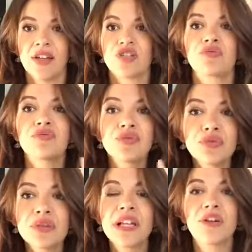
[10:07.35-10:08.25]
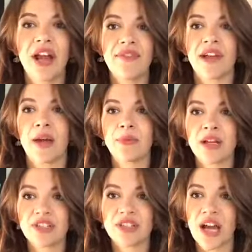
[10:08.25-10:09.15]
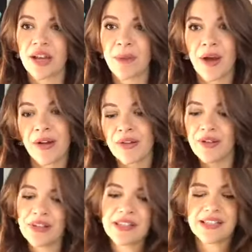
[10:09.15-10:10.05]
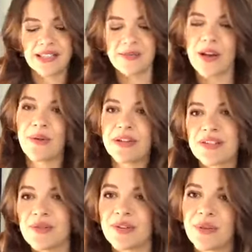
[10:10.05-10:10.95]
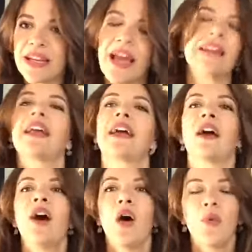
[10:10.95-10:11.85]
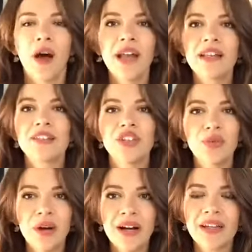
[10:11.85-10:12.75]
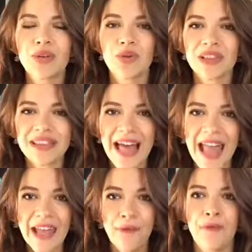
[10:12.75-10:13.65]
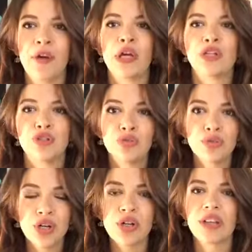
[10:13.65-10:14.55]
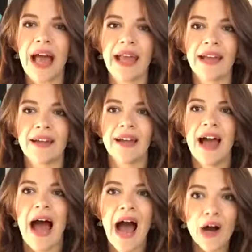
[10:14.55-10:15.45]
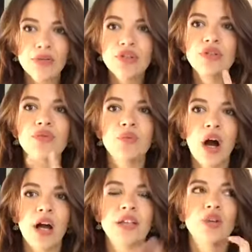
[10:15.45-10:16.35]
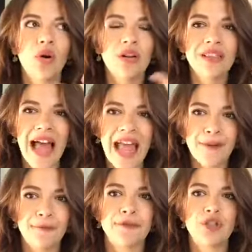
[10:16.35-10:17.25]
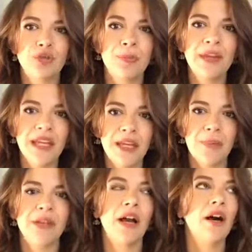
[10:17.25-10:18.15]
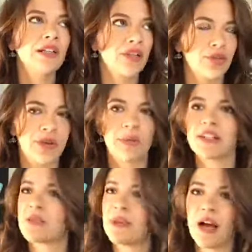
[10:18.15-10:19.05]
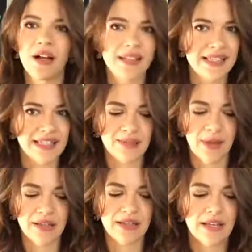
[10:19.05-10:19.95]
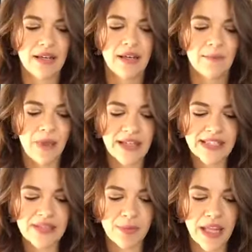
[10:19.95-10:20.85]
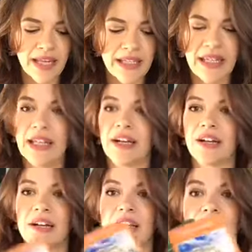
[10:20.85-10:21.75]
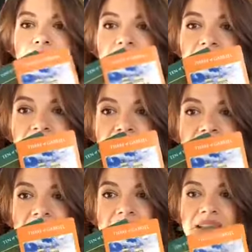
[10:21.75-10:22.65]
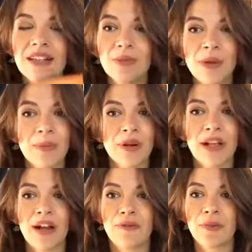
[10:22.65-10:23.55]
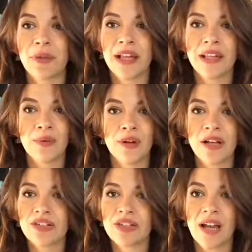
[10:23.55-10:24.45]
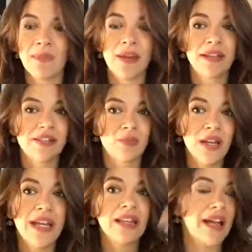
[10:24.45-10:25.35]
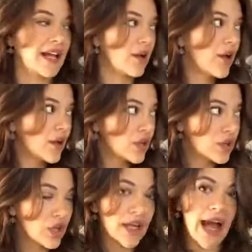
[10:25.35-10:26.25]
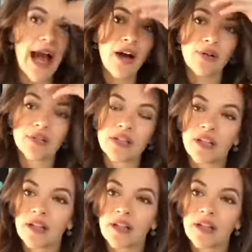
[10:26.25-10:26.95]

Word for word: Truly craving. I'm not just talking about, oh, this is what I want to do on the weekend. Like, what do you want your life to look like? How do you want your life to be beyond three months, beyond six months? That's his planning here. Really looking at a little bit more careful planning. We're not just talking about this week. Like, look out.